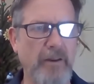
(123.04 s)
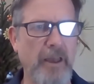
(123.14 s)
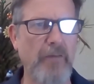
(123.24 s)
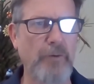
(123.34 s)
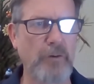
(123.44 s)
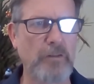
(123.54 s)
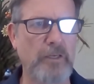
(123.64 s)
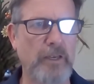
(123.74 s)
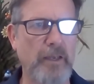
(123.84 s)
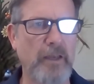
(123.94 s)
and a half years
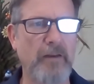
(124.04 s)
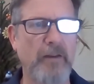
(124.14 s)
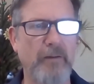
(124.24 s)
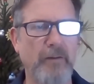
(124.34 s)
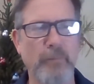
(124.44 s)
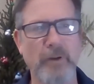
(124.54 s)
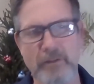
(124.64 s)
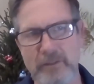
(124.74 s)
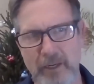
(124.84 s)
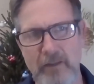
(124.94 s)
and I'm going to
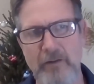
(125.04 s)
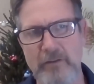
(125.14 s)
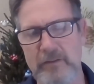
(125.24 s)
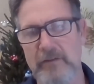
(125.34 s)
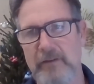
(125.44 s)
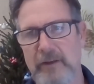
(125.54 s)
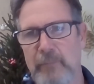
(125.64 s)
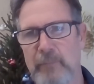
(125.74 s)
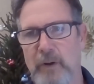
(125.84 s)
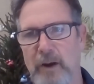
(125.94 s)
say this,
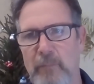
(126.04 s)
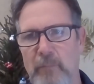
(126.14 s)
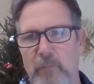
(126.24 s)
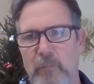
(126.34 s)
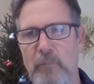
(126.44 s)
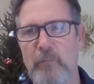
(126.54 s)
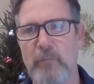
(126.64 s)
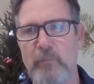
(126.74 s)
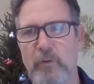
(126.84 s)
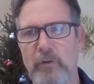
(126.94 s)
and I'm
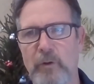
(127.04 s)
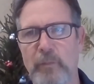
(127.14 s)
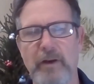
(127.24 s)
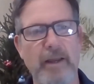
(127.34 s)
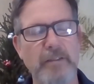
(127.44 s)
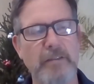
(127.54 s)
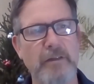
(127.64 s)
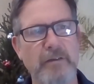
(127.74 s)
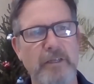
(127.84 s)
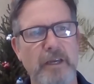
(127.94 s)
a little bit
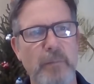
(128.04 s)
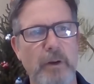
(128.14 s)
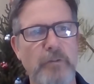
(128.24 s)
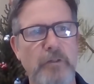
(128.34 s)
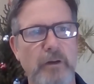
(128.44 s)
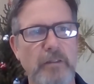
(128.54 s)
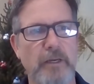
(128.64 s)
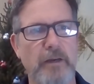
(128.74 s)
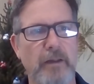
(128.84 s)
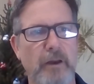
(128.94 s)
hesitant to say it, but I'm still going to
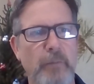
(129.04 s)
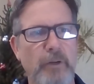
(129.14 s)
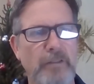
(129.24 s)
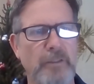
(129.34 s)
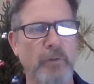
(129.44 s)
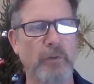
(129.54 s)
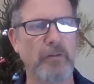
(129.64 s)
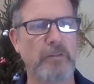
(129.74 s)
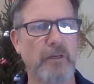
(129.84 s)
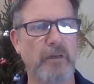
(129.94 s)
say it out loud because somebody
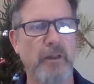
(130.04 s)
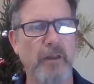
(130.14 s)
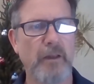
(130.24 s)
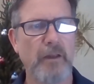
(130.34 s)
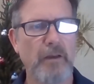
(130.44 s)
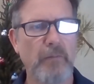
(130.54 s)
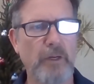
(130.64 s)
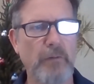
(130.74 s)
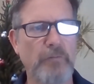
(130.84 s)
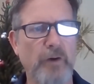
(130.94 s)
else said it. When
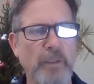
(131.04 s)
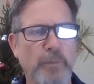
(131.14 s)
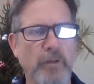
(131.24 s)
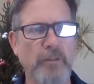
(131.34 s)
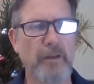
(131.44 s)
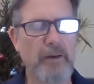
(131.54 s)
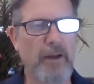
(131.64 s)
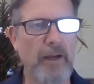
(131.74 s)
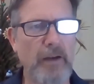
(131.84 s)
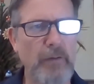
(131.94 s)
he was vice president,
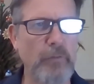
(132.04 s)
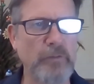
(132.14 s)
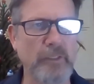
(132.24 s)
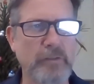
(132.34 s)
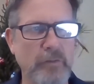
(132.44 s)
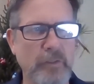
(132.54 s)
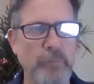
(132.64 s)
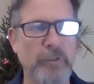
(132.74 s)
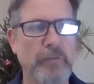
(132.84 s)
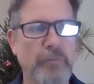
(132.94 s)
I was at SEAL Team
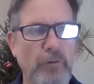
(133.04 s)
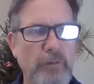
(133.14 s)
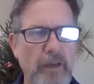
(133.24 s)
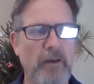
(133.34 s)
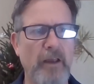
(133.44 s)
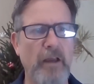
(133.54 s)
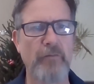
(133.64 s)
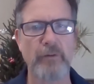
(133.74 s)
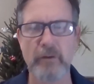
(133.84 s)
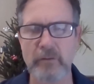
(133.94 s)
6 for 10 and a half
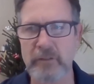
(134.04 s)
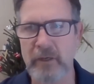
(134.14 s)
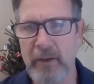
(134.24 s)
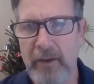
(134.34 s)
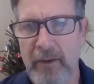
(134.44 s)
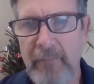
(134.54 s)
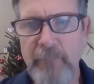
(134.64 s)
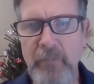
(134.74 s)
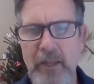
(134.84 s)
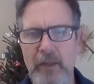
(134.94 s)
years
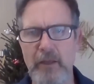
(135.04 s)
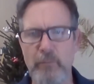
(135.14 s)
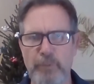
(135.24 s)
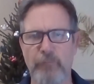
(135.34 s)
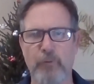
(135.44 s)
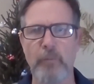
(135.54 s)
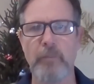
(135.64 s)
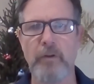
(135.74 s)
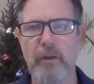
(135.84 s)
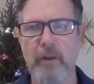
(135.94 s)
and performed